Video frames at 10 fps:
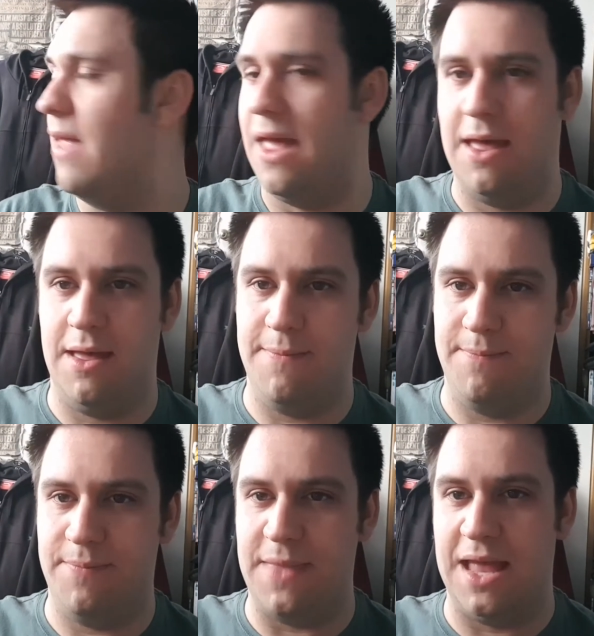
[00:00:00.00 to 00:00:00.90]

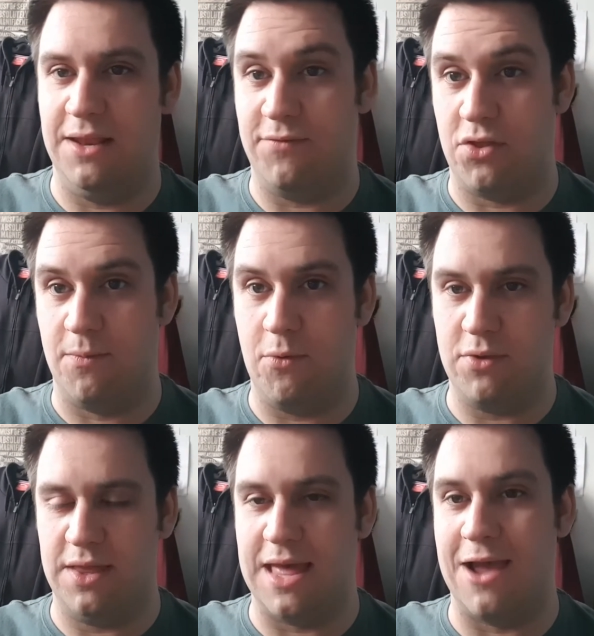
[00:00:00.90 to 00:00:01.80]
any of the
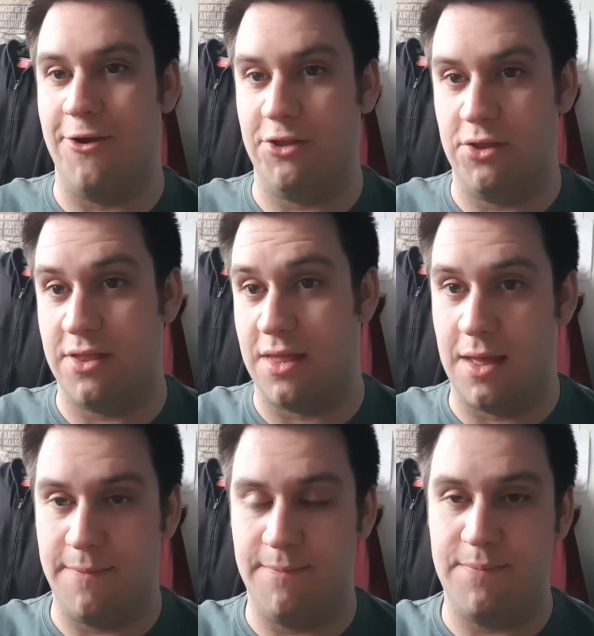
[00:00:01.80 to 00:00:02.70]
supporting characters
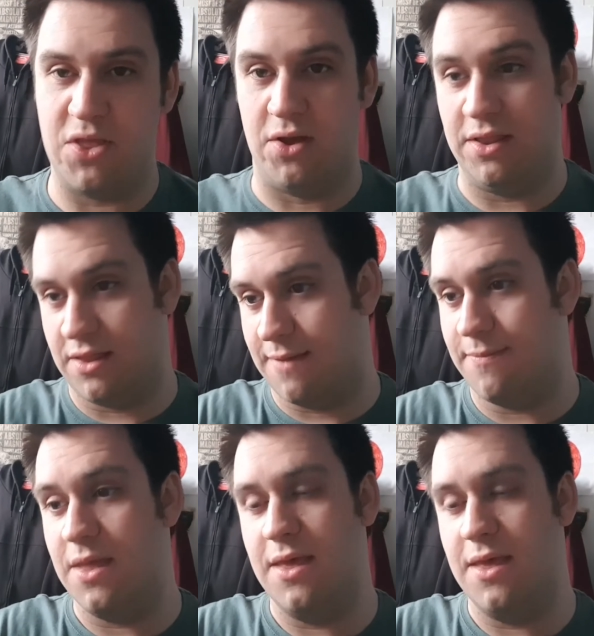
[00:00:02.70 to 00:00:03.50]
besides them.